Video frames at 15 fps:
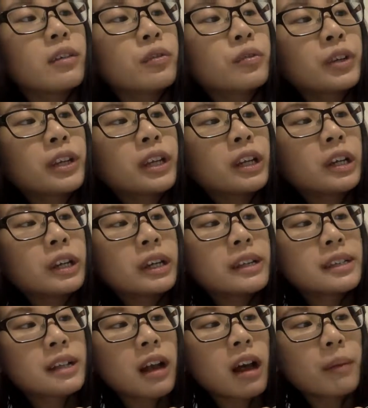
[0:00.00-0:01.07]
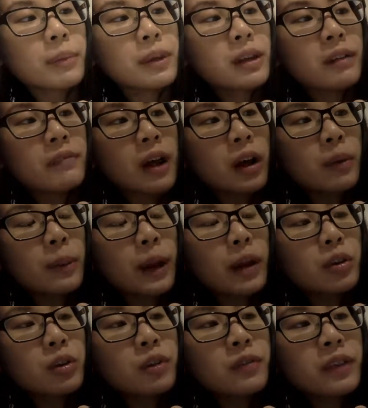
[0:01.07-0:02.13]
over here is a copy of our
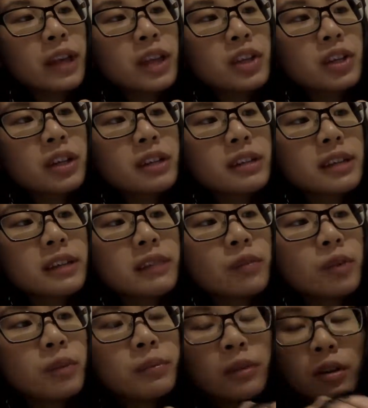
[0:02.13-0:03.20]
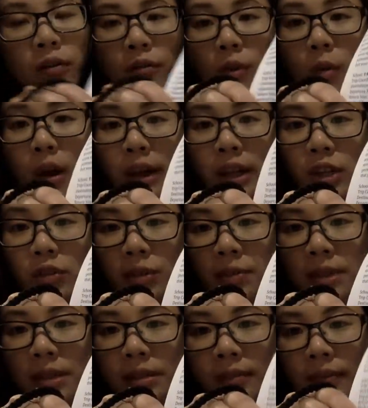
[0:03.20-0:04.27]
parent notification consent form for walking
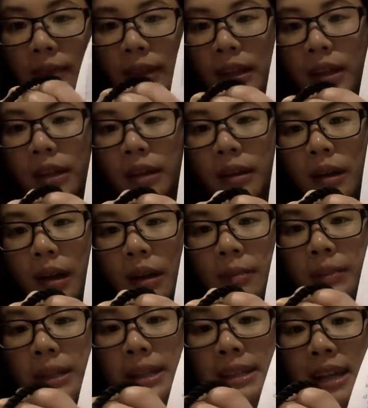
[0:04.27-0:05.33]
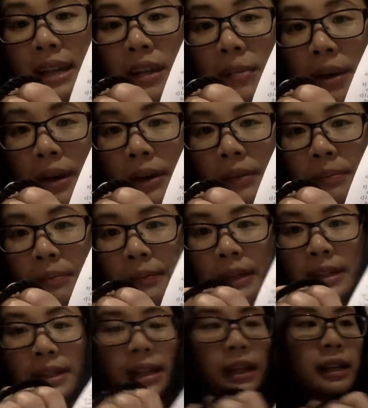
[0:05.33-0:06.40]
trips. Please sign the bottom
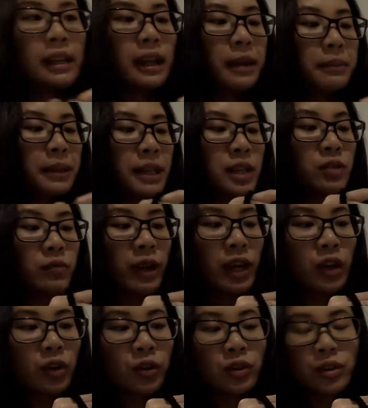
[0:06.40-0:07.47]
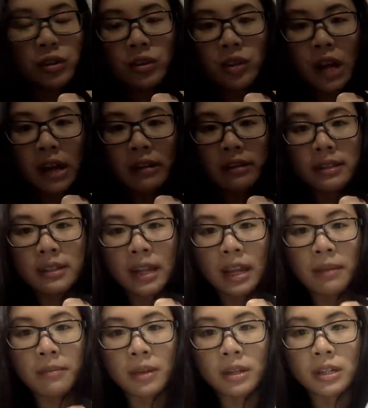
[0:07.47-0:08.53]
and date it, and please write your child's
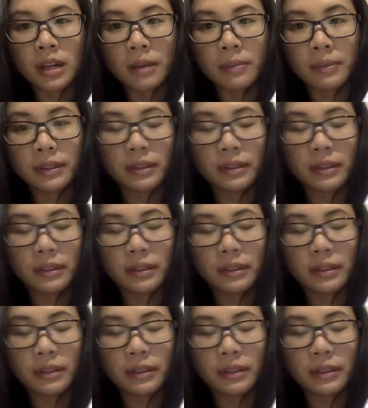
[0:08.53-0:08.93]
name on top.